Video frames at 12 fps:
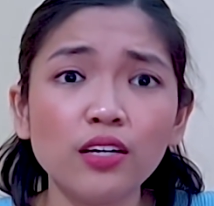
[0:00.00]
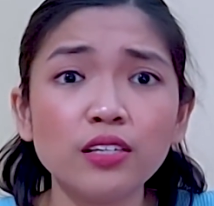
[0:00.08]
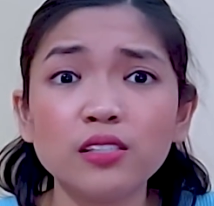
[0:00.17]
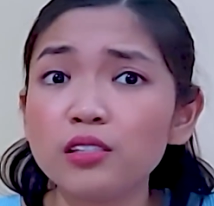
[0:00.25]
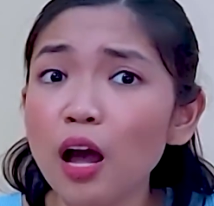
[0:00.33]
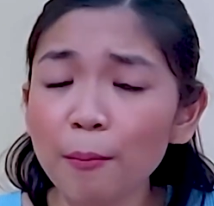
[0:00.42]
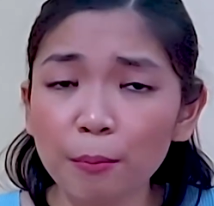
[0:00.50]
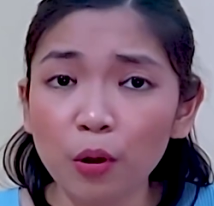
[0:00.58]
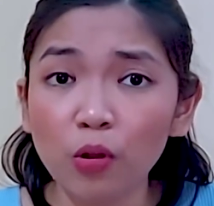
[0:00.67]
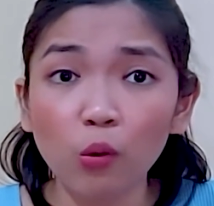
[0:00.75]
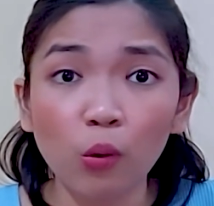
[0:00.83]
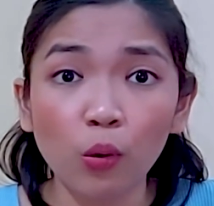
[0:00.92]

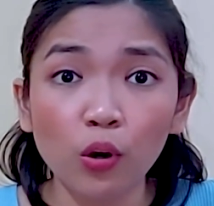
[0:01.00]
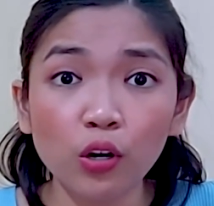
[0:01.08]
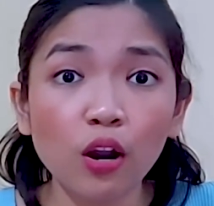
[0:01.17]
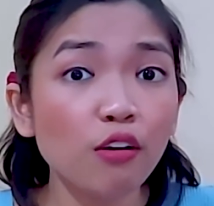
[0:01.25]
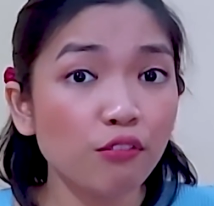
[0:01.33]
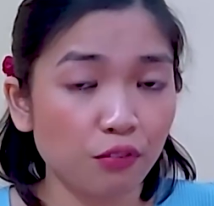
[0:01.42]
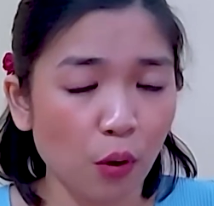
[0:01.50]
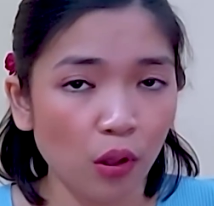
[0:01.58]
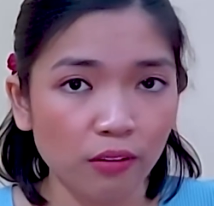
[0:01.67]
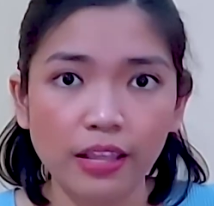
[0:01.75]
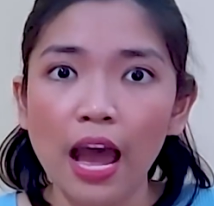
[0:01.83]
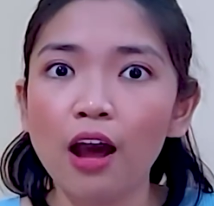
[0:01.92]
stumble or
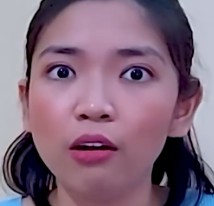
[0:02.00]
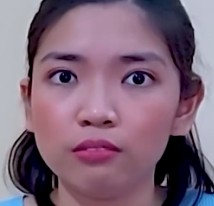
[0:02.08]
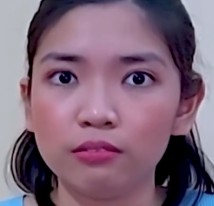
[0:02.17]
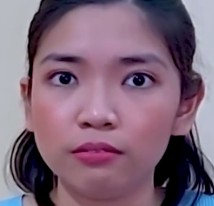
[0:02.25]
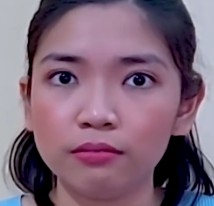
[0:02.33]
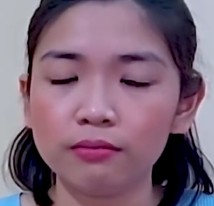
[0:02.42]
fall down.